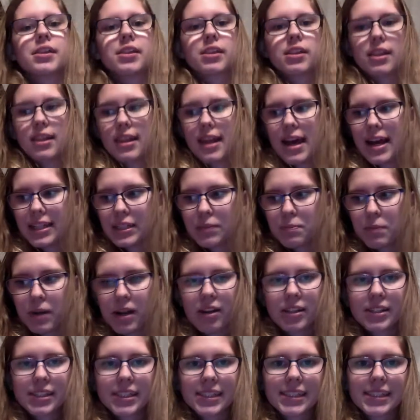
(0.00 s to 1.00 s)
The last
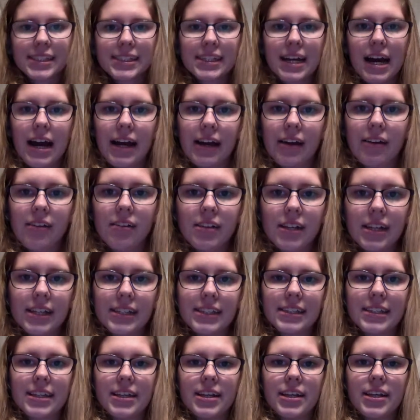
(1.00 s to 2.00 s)
parenting style
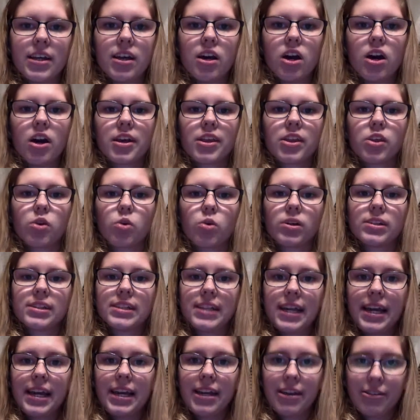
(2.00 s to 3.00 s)
is the
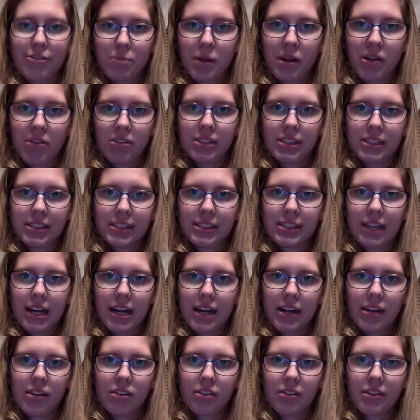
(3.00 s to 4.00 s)
authoritative parenting
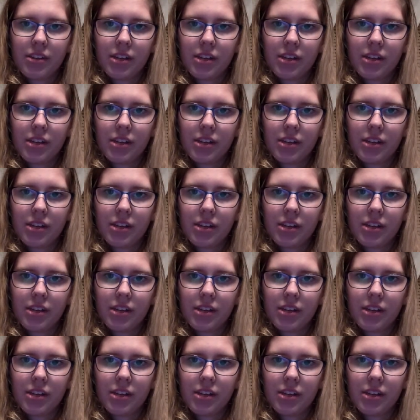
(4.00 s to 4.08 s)
style.